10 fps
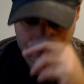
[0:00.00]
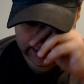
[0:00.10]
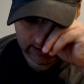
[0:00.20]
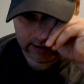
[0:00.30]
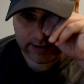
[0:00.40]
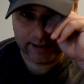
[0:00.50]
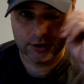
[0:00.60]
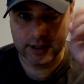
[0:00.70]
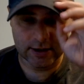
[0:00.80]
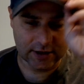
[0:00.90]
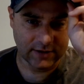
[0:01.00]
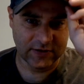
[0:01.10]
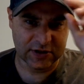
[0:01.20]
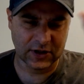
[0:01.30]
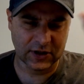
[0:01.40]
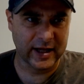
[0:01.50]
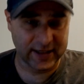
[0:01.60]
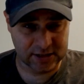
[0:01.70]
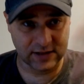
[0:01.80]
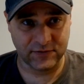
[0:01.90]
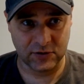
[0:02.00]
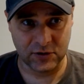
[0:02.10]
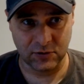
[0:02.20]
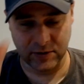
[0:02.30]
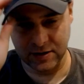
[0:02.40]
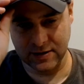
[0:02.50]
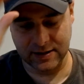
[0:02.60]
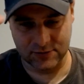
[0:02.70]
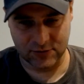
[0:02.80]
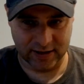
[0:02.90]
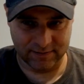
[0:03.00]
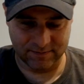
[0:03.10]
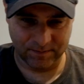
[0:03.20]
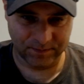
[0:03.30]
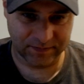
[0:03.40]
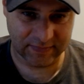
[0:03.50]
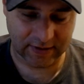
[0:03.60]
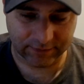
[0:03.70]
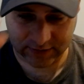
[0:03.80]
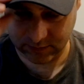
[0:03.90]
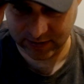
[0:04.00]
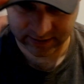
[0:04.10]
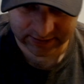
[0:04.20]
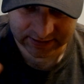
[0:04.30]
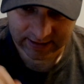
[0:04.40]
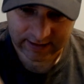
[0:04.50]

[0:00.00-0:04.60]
and they change stuff. There's the Clank stuff you do where you're like trying to, I forget what it is.